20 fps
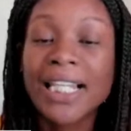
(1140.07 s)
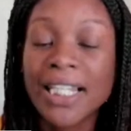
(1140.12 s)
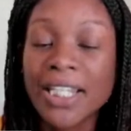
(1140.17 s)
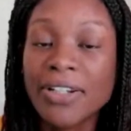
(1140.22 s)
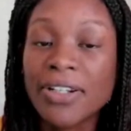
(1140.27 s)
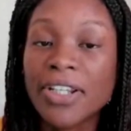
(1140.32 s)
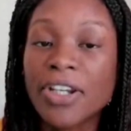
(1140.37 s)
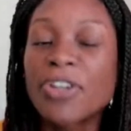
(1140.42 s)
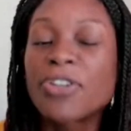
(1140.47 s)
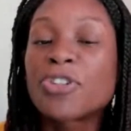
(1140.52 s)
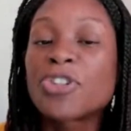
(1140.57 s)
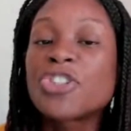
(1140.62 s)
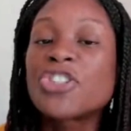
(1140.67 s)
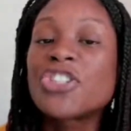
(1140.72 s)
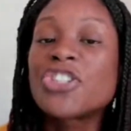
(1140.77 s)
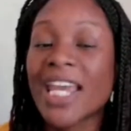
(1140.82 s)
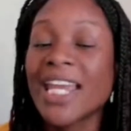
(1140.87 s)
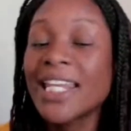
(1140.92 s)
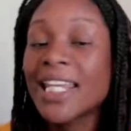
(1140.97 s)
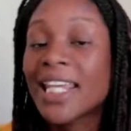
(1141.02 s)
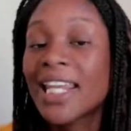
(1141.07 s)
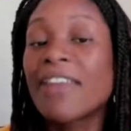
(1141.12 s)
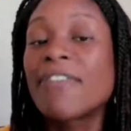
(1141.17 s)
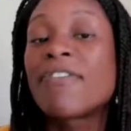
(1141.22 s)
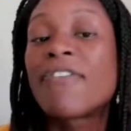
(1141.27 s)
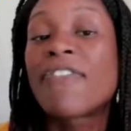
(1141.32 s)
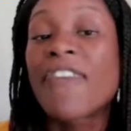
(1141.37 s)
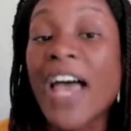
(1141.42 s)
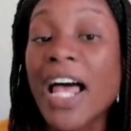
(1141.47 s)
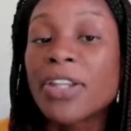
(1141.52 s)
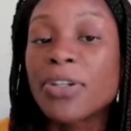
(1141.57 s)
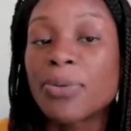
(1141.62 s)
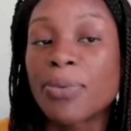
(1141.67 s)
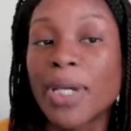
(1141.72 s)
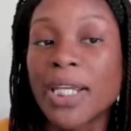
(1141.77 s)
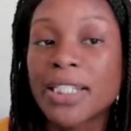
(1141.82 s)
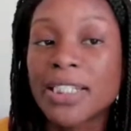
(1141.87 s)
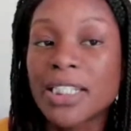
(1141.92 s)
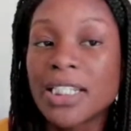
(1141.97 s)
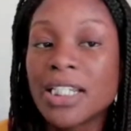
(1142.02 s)
clearly, understand it, and value
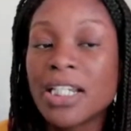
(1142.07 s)
it.